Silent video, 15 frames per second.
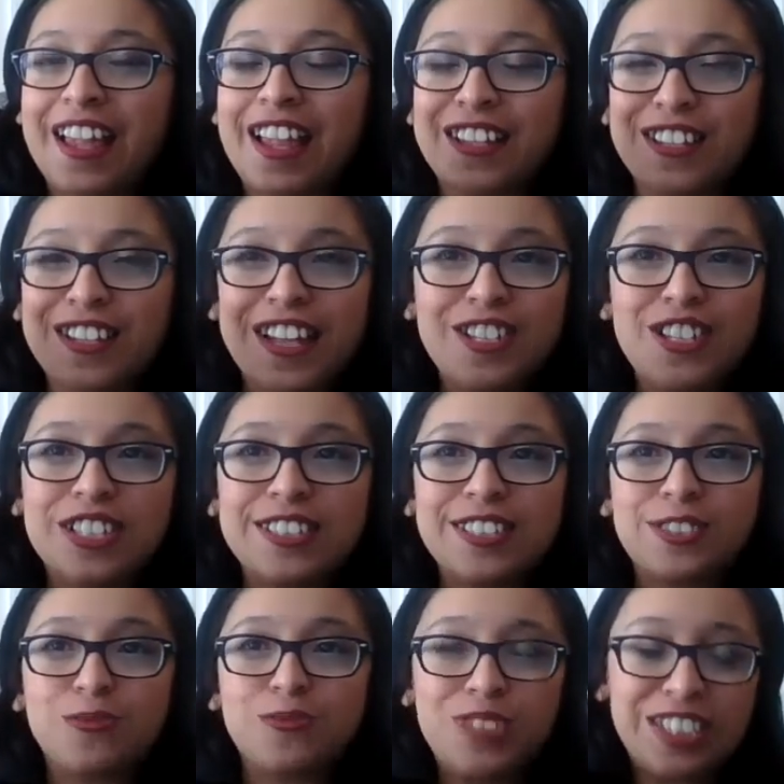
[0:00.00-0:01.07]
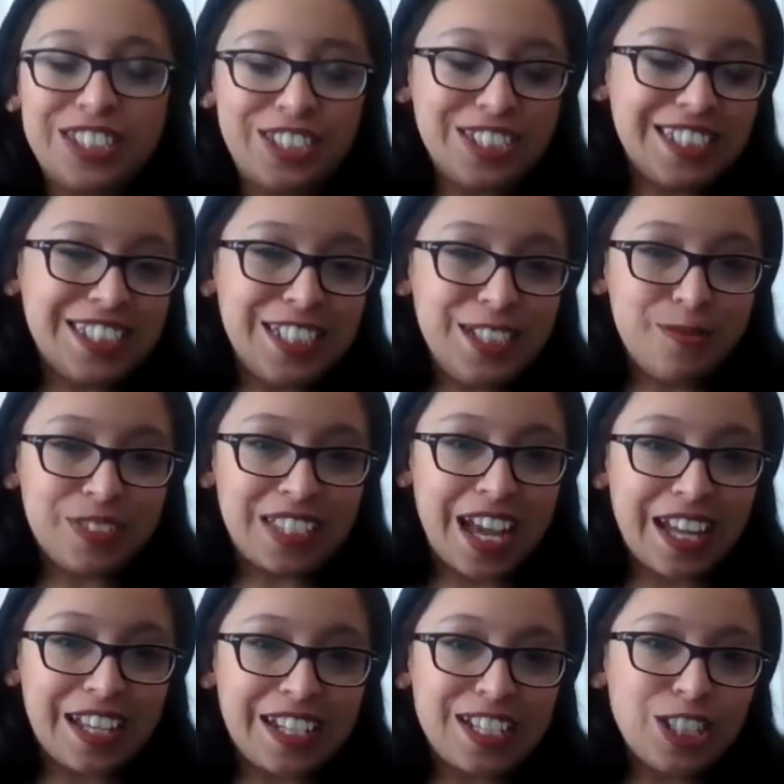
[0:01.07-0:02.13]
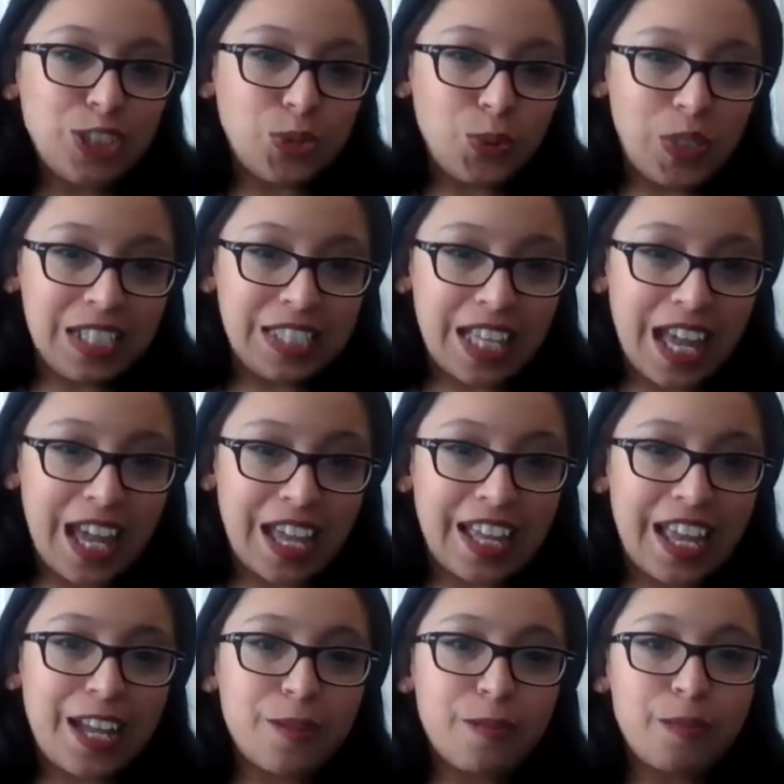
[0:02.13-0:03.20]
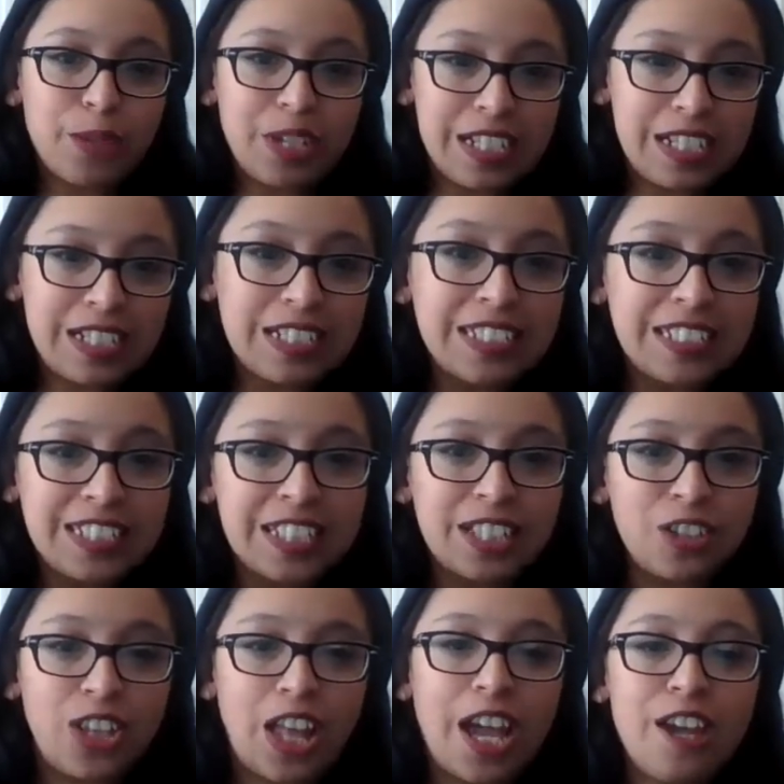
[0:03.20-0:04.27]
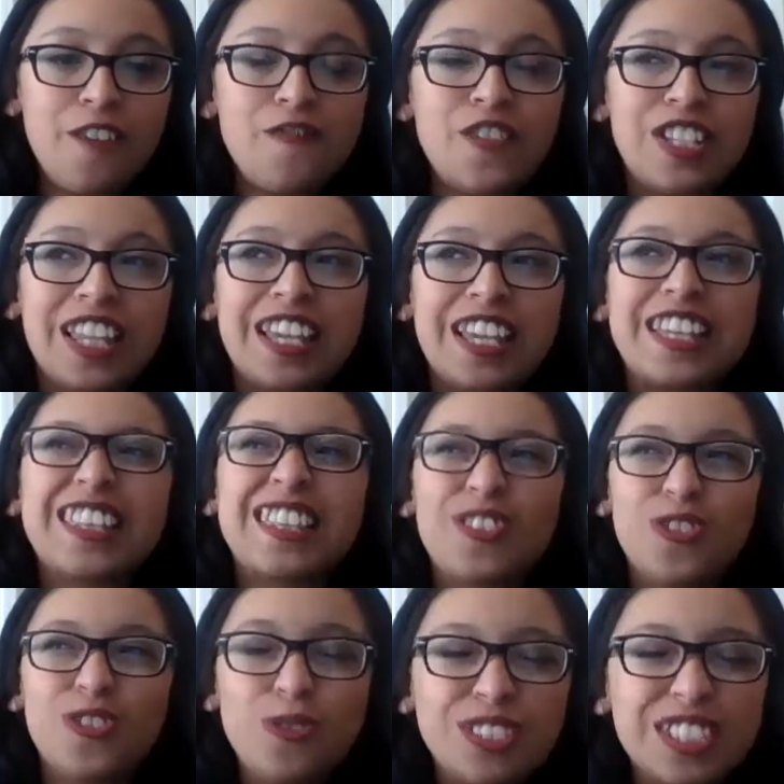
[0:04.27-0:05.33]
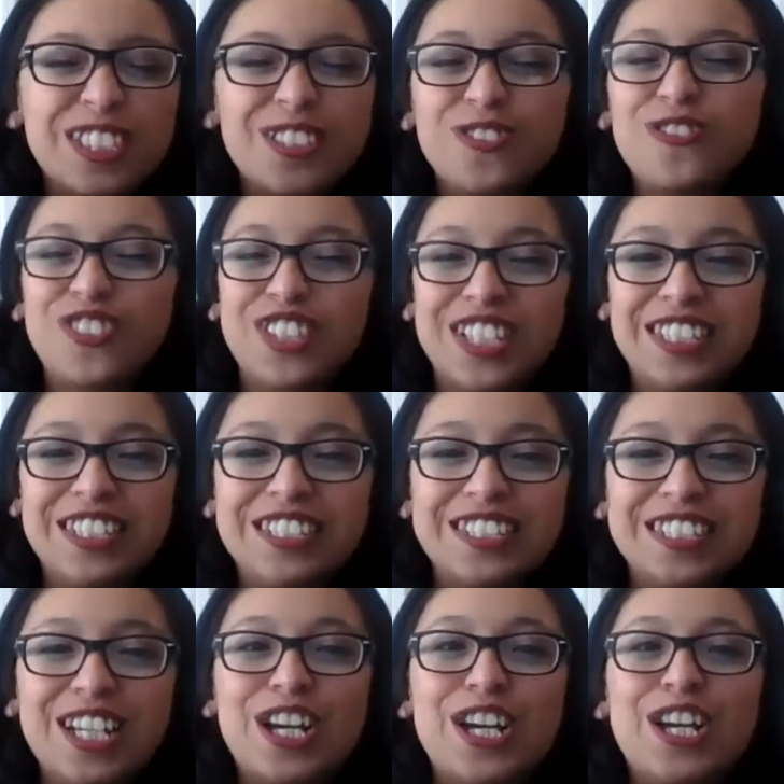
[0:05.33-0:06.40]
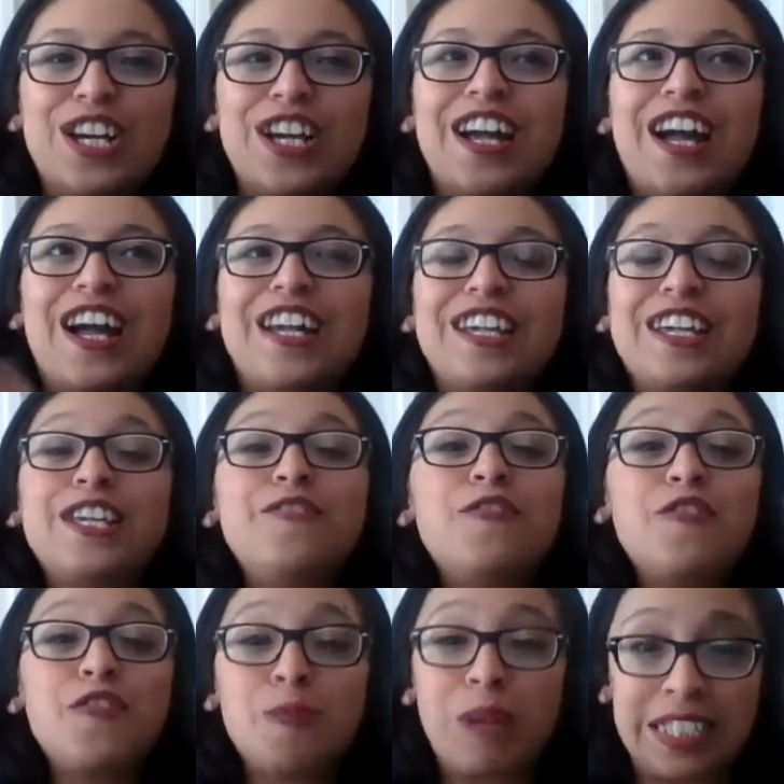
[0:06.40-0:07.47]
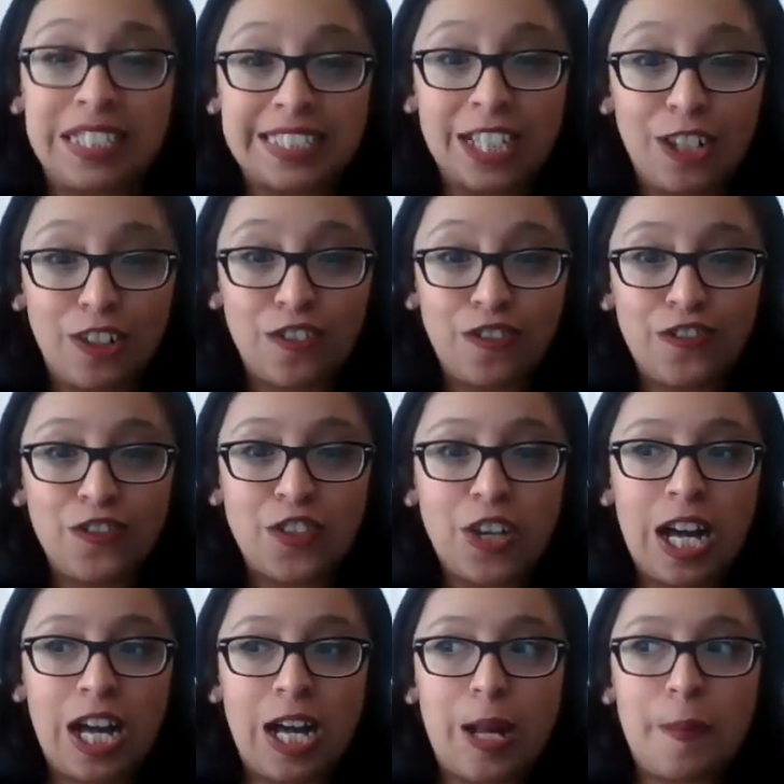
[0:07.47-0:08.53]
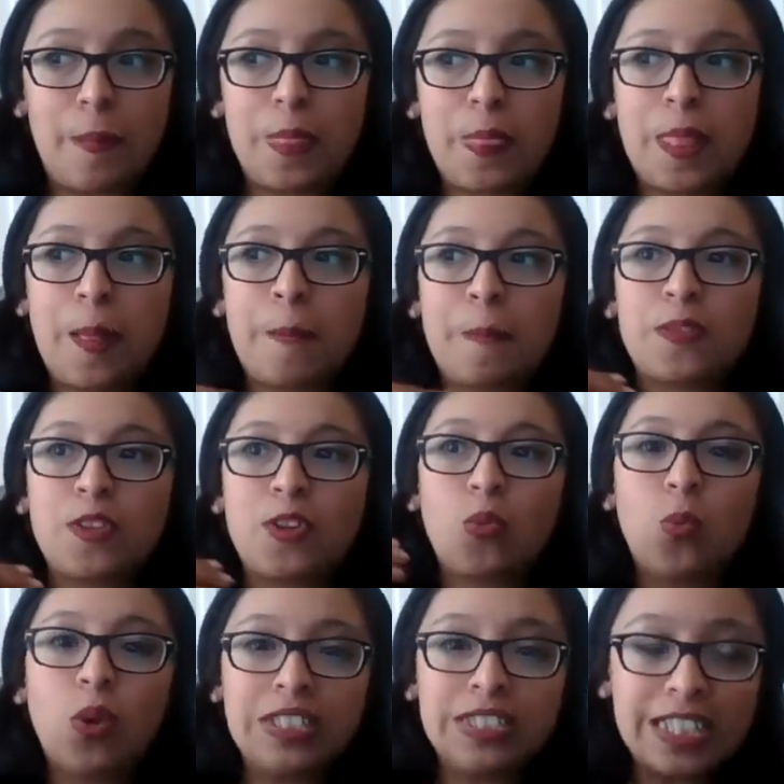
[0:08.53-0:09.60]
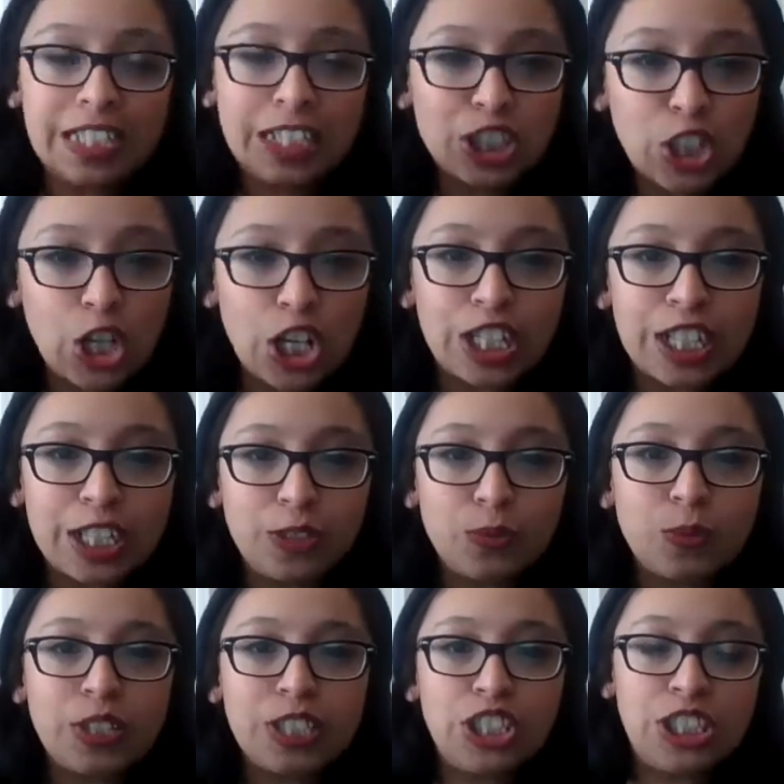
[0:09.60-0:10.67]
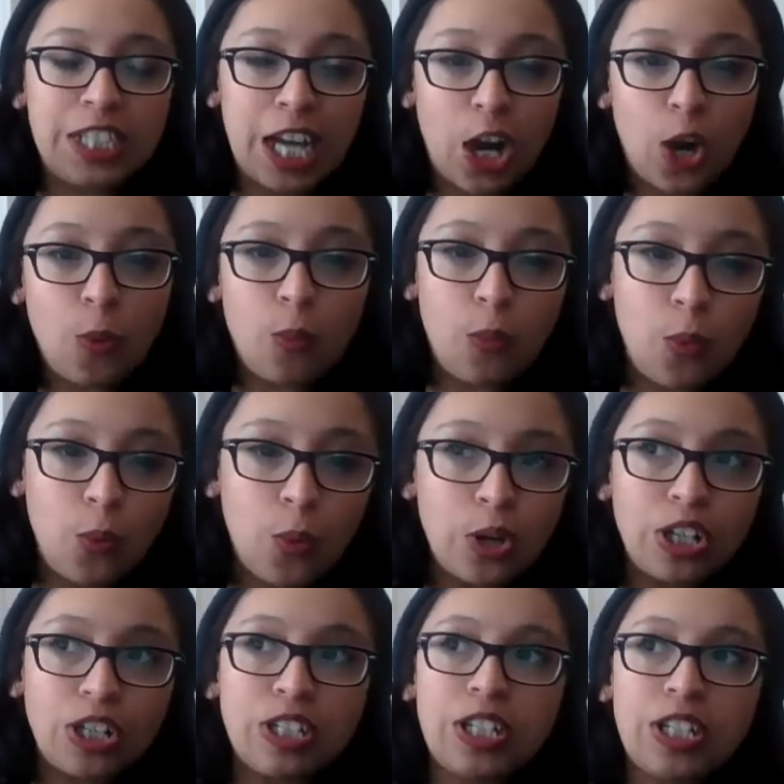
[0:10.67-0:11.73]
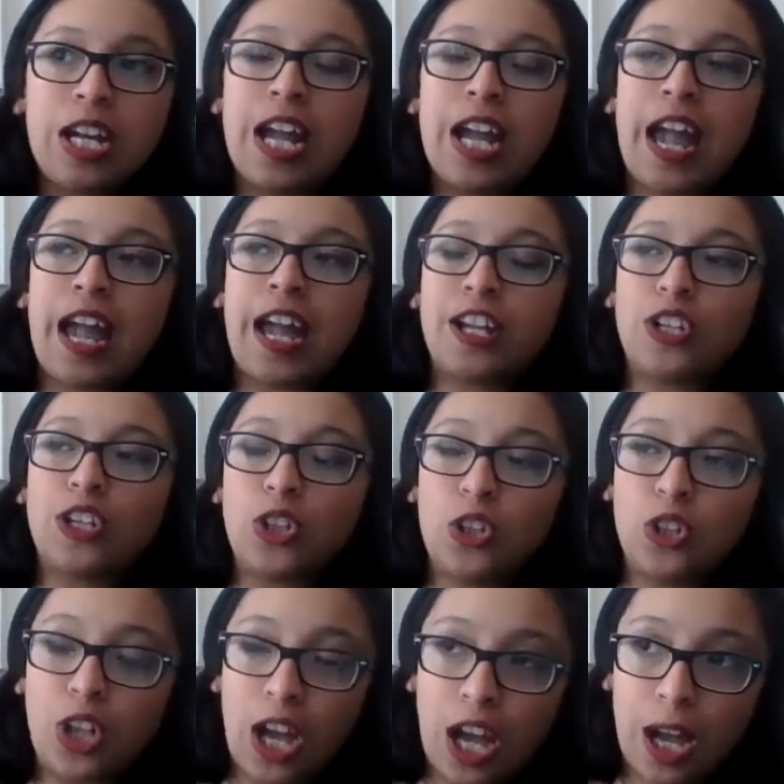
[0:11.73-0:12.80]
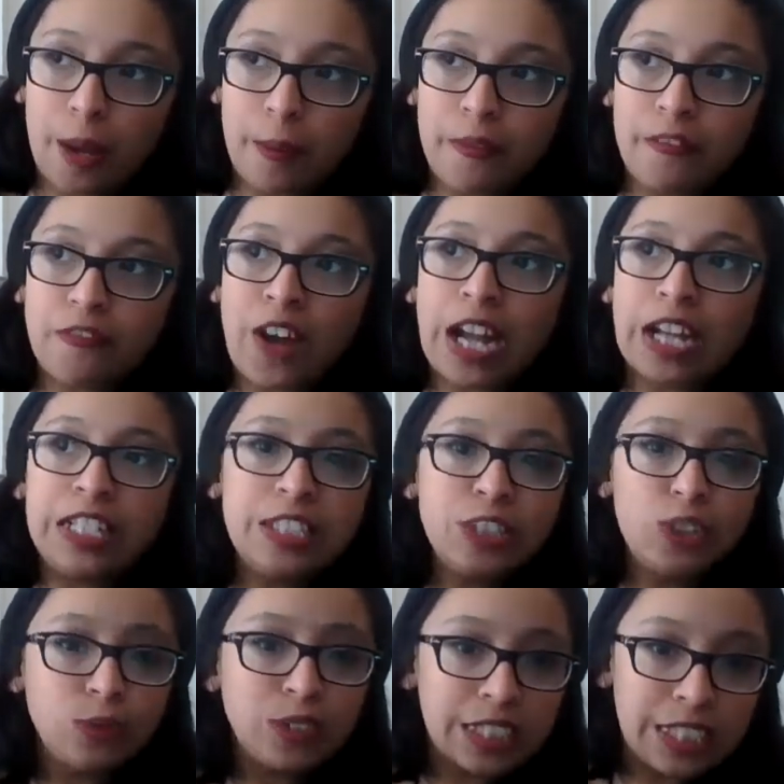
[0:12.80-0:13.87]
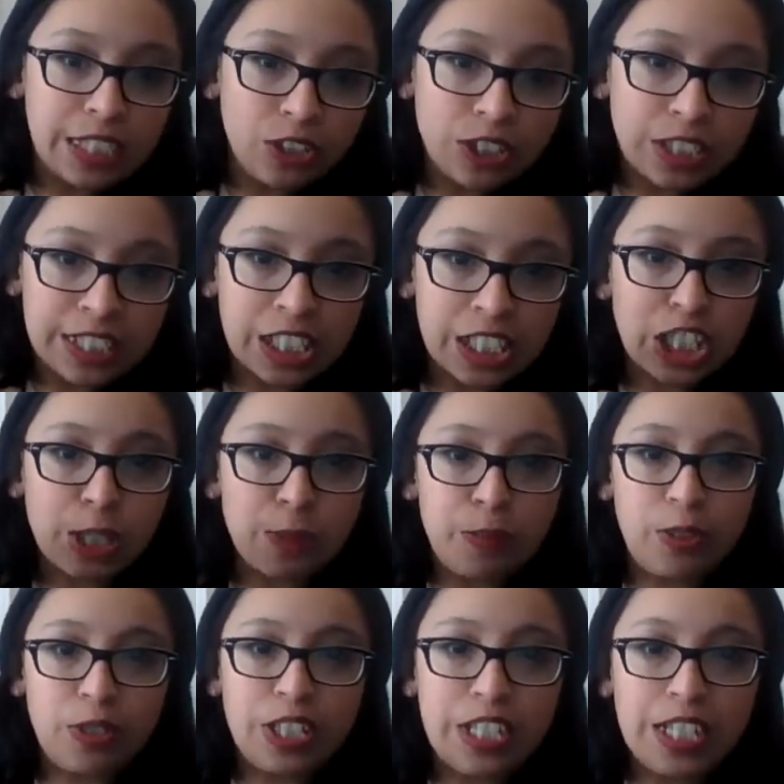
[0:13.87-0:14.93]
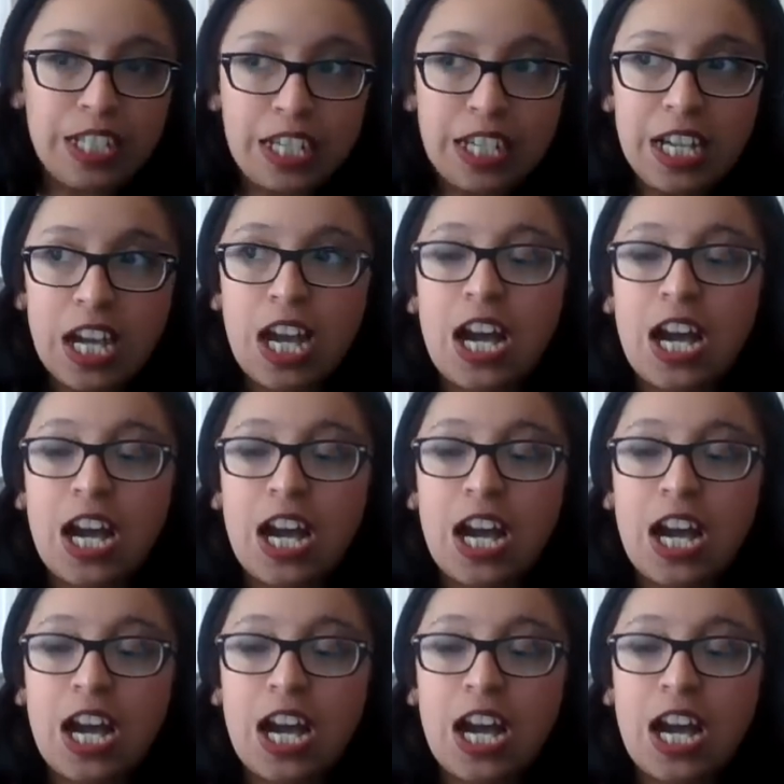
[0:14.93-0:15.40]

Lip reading: and just really just sitting with that and enjoying that and bring it into their life, and like those little things, even for myself. Once I started reaching out more and finding those leaders in the community,